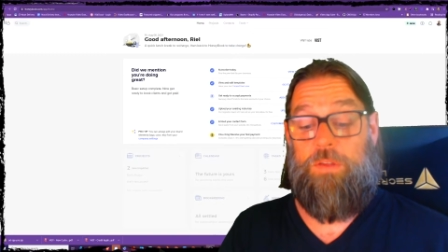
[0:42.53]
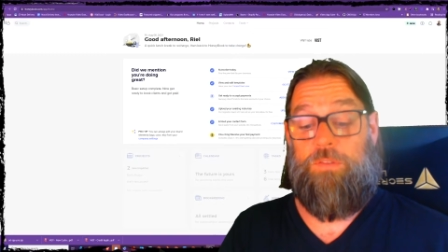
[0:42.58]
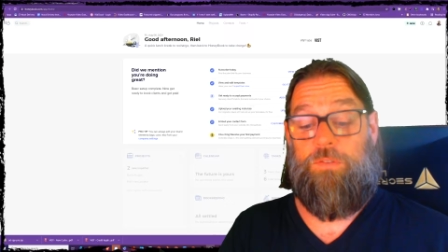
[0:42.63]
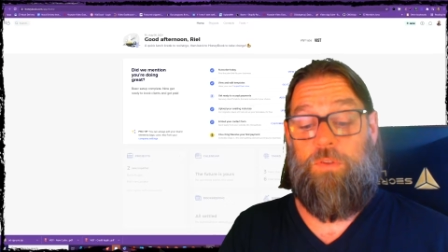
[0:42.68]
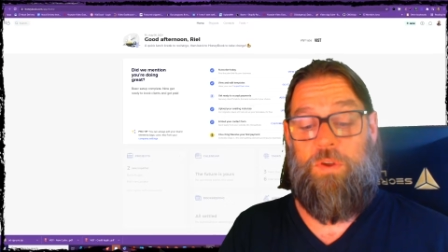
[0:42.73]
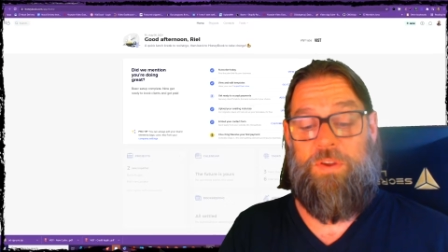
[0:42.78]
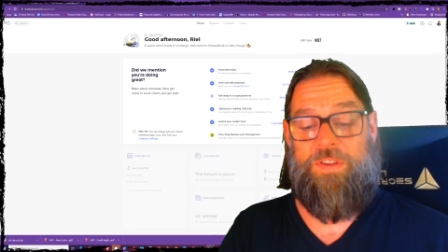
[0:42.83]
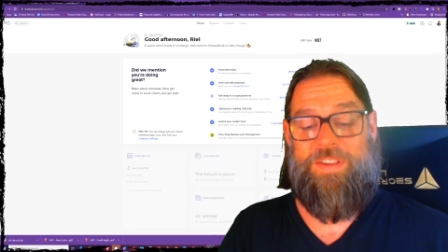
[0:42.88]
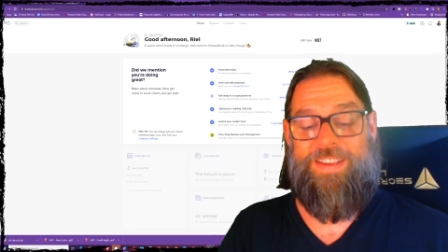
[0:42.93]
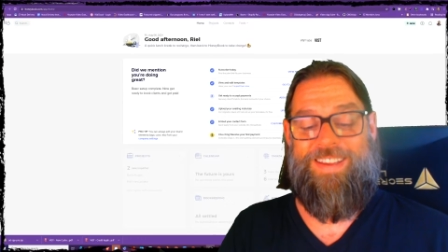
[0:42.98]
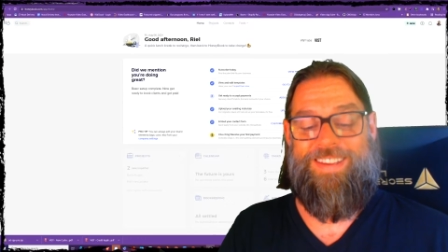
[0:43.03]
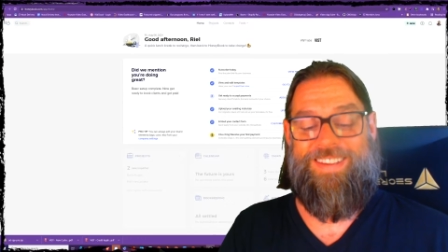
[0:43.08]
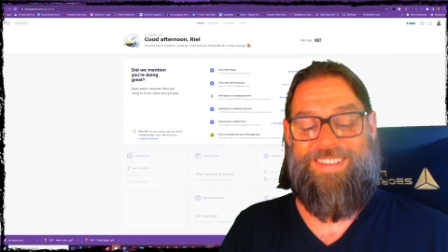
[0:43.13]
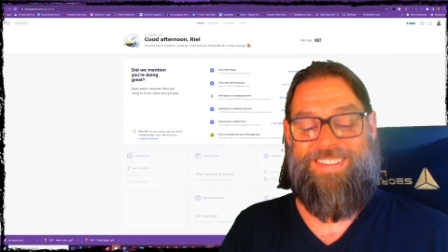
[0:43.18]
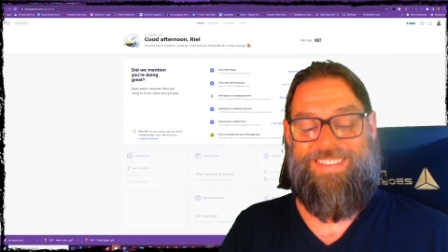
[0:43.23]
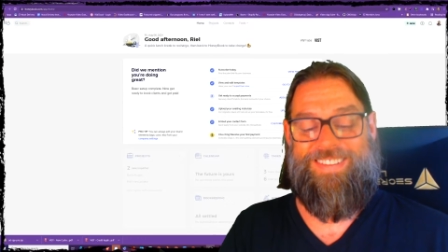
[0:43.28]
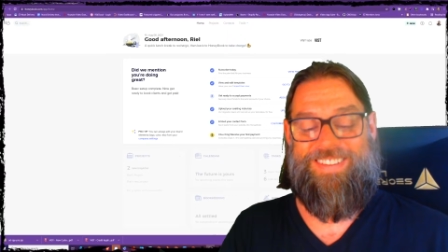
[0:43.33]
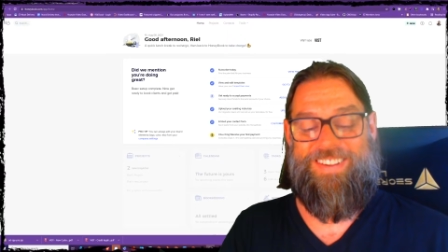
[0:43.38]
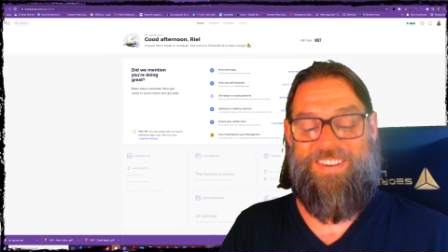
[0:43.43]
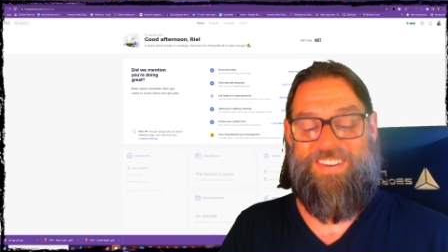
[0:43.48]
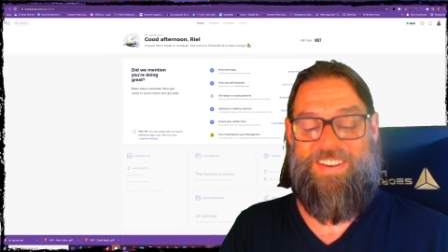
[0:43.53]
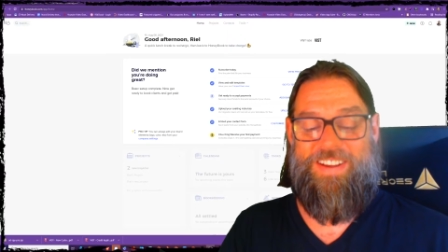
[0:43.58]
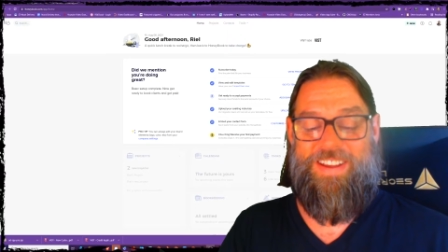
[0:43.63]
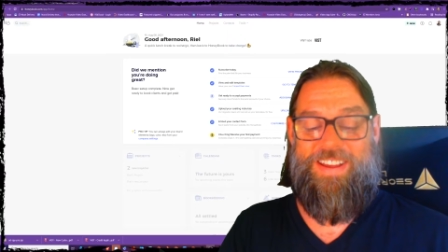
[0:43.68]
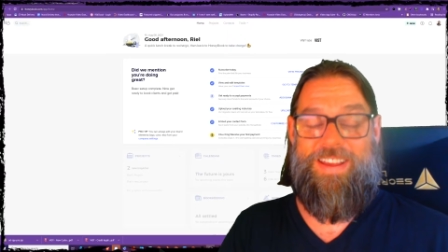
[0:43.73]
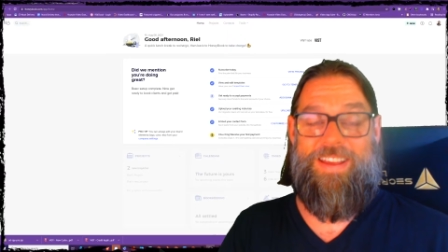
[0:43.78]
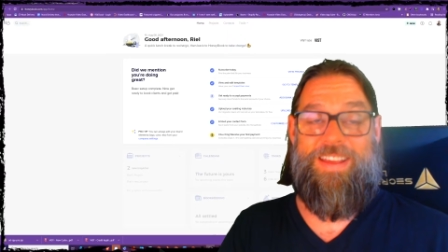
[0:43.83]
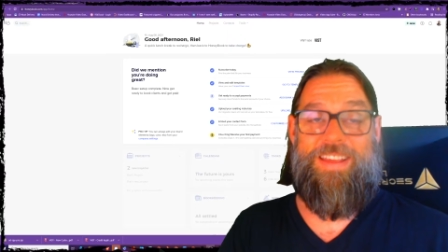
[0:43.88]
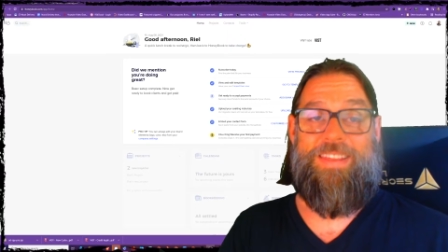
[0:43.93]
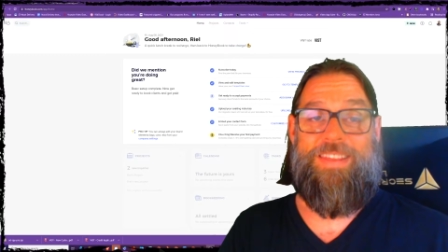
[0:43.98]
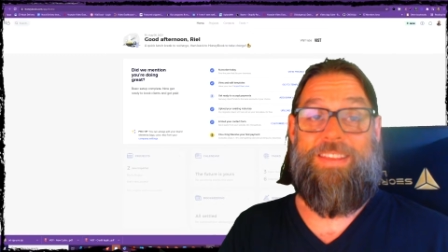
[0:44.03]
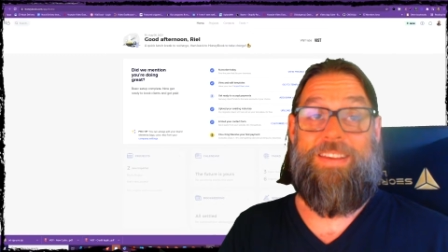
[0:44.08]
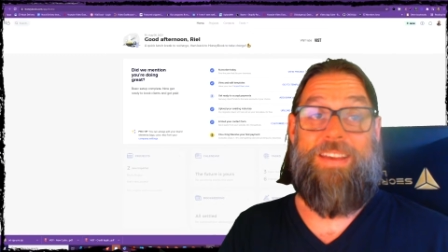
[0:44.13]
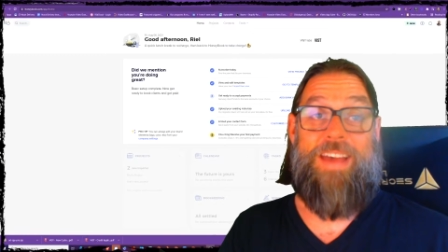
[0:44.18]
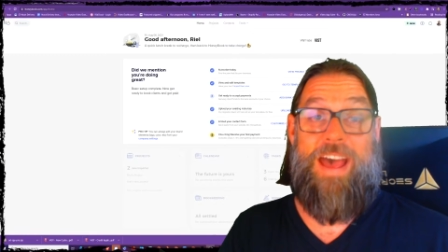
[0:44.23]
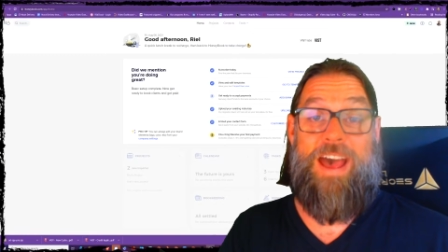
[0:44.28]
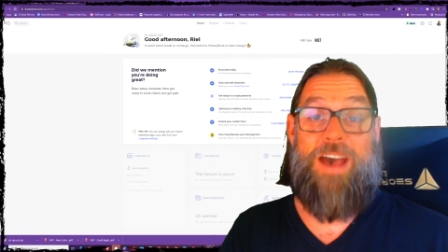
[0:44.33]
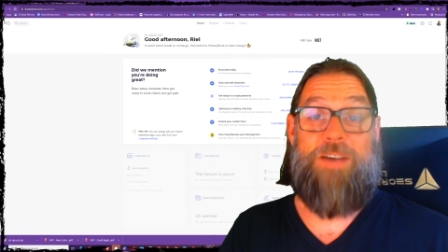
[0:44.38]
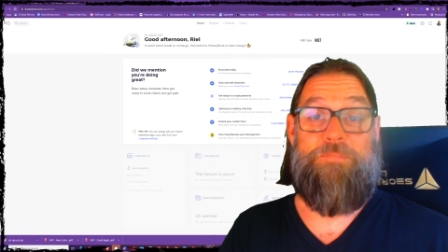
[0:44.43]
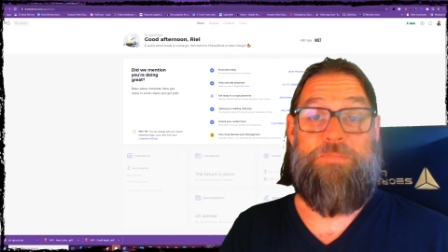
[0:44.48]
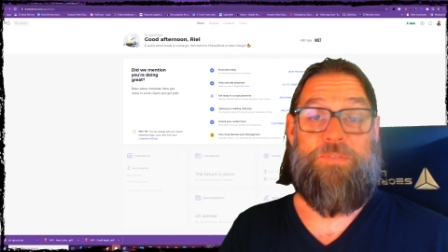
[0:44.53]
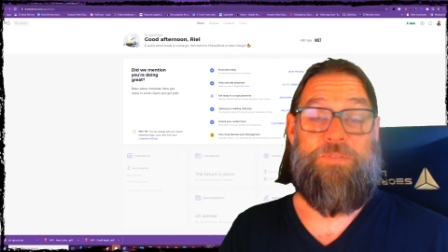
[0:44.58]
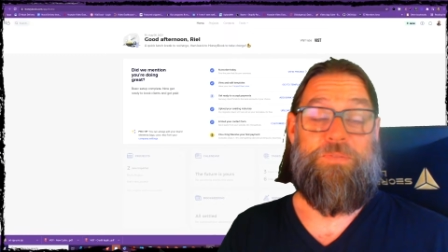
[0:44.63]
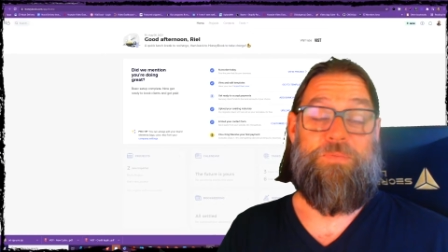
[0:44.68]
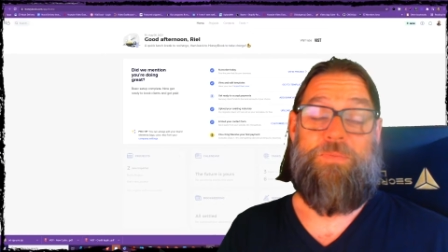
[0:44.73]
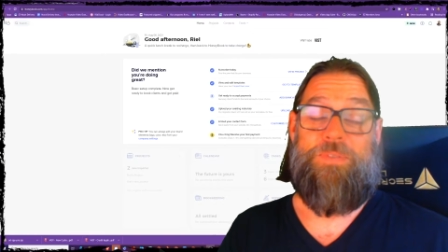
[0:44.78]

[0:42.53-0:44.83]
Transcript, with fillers: So so the app is